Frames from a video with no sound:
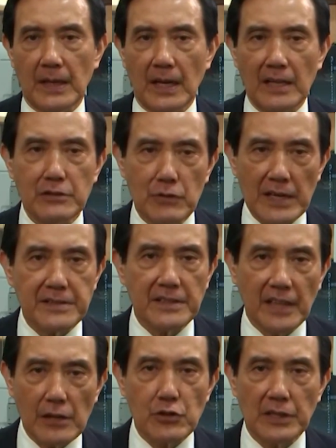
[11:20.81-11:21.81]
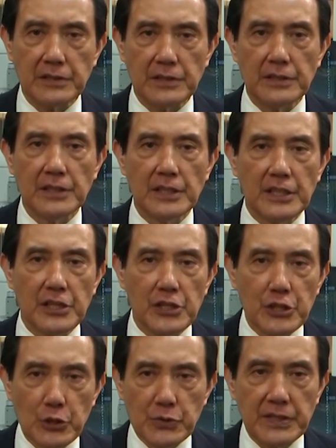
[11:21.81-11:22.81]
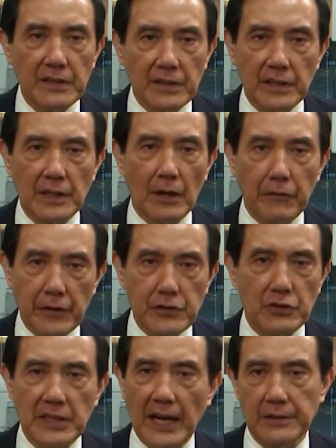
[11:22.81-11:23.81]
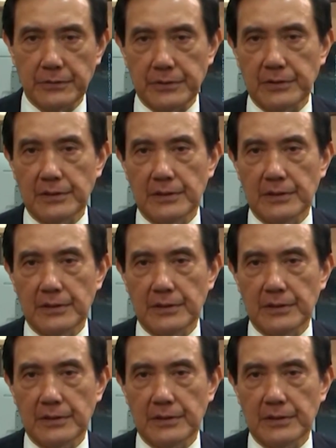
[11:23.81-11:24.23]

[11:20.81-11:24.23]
addressing each other using their official titles.